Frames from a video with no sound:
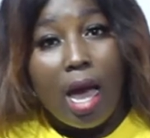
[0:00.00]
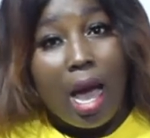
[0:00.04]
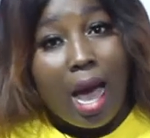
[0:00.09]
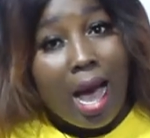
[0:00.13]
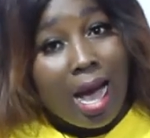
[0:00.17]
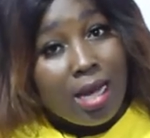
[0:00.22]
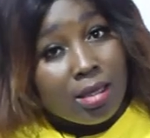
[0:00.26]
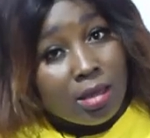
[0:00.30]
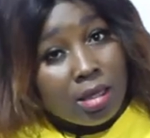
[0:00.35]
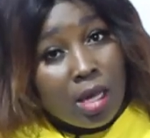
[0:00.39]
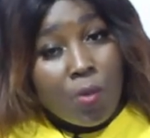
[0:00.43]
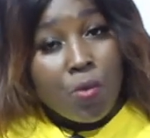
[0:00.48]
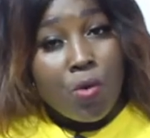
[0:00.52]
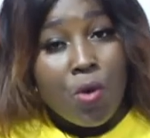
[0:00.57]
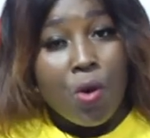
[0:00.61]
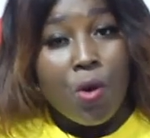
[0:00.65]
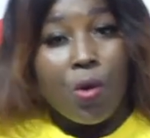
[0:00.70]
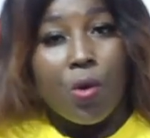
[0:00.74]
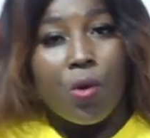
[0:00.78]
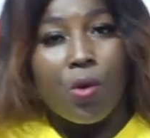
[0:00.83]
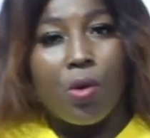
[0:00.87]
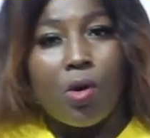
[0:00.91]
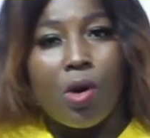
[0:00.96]

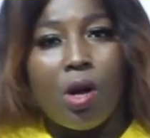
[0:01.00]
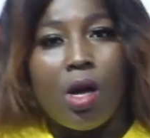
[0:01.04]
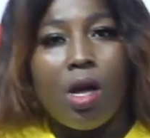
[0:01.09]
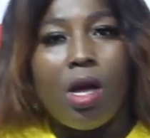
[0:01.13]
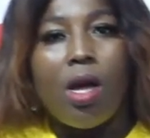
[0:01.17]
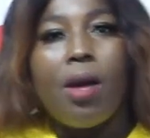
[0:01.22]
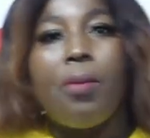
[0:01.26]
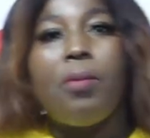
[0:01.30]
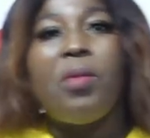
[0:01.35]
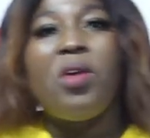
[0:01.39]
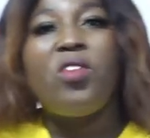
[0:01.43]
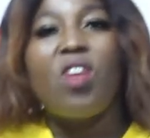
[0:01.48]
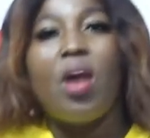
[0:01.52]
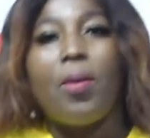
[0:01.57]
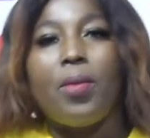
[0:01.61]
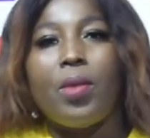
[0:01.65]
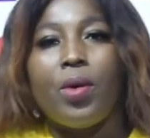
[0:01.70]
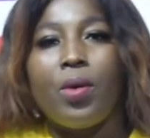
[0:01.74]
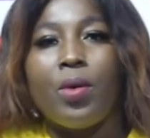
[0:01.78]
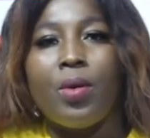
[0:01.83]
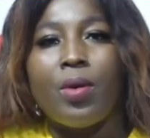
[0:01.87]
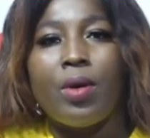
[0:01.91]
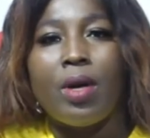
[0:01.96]
Asamo. Mr.
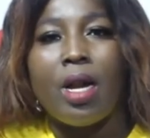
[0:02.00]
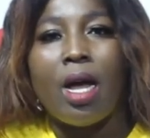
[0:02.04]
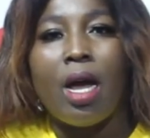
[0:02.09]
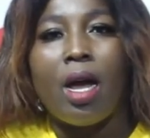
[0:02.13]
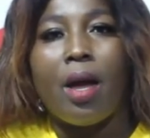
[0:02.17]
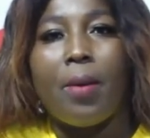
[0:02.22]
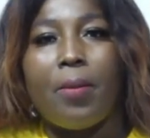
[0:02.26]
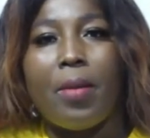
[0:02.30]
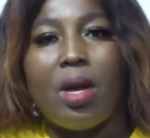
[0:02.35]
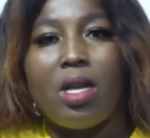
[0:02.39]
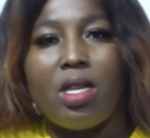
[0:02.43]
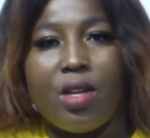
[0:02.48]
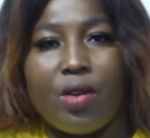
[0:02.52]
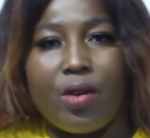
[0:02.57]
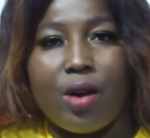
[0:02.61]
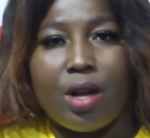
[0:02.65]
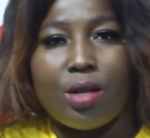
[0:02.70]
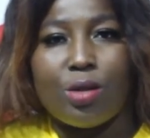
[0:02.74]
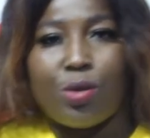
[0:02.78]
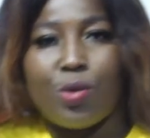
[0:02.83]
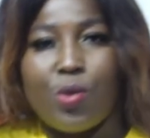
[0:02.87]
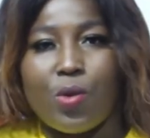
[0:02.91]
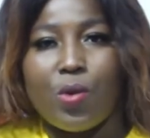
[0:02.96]
Mehona, magic
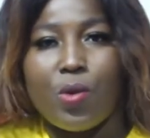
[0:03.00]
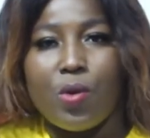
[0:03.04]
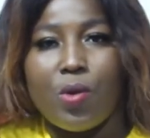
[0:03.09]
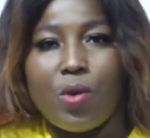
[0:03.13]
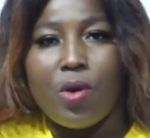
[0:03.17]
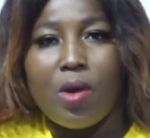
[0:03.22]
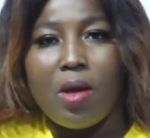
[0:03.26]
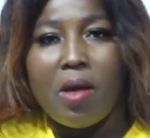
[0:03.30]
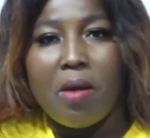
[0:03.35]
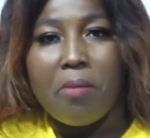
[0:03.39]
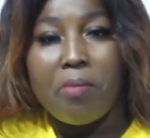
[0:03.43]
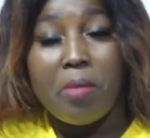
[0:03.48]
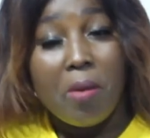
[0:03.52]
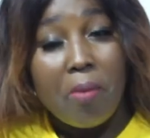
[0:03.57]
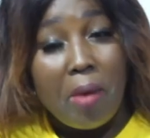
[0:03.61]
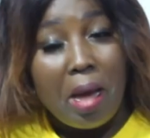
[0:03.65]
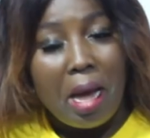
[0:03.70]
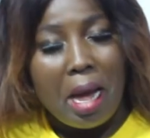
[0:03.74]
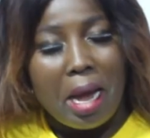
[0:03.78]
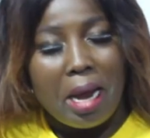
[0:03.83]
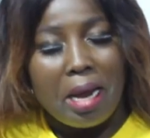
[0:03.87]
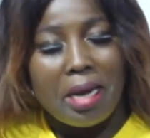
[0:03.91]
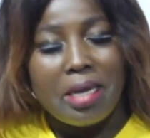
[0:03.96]
at all.
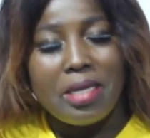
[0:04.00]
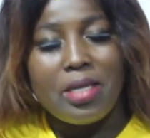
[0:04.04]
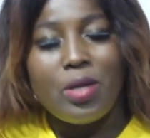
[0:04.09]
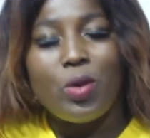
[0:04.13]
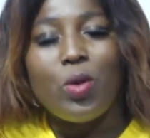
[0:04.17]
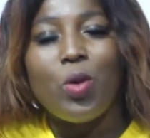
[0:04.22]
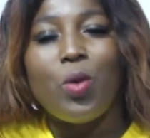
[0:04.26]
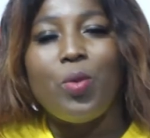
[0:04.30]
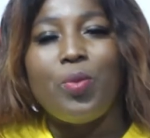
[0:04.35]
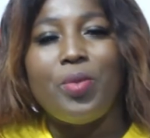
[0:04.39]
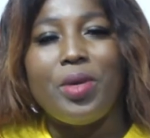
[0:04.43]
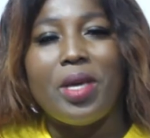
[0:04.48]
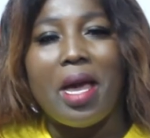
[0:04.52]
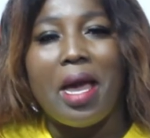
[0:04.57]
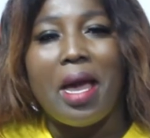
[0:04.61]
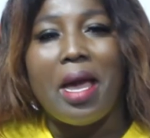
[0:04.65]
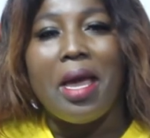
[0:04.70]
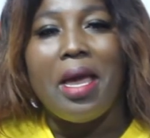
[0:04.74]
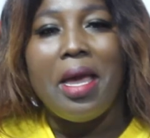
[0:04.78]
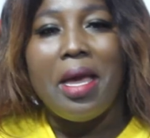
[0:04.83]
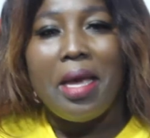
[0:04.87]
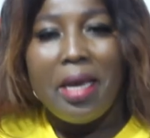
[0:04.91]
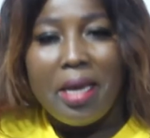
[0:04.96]
Never, the own beer.
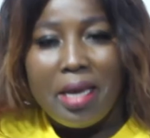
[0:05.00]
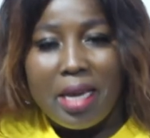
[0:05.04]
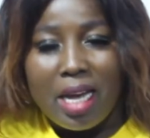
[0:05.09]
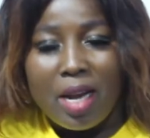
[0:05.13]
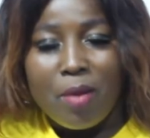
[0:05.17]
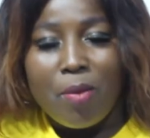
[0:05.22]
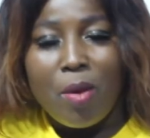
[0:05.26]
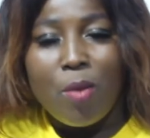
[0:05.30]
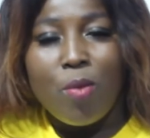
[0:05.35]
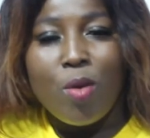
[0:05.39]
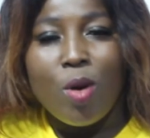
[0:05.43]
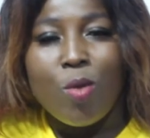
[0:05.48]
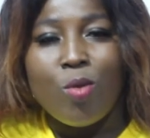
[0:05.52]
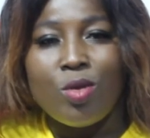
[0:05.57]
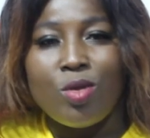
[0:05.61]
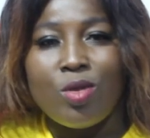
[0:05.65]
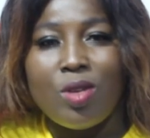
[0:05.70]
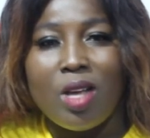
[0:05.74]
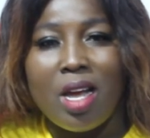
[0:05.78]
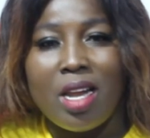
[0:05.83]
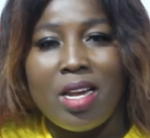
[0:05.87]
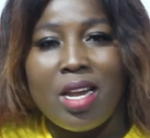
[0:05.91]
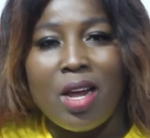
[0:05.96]
Never, we
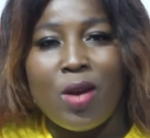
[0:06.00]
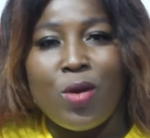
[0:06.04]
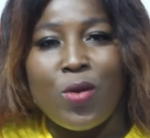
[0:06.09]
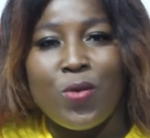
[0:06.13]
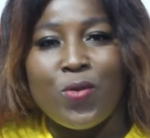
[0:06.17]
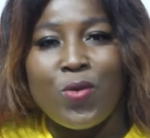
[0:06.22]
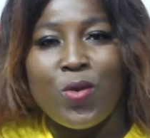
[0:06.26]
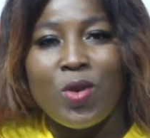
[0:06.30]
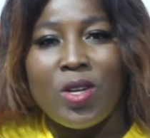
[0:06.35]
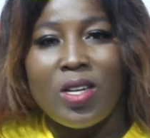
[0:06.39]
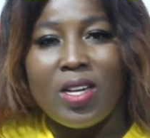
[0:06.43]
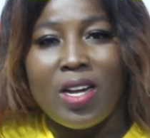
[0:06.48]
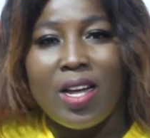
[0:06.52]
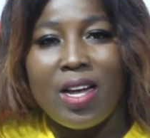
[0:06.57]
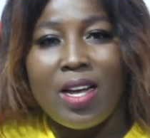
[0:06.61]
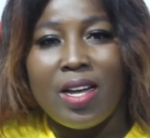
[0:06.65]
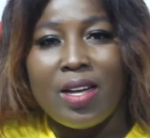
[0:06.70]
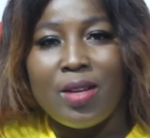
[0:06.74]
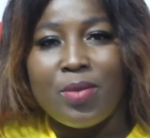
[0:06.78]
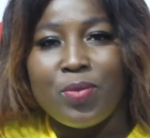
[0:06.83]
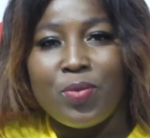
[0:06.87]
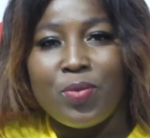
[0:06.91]
see another food now.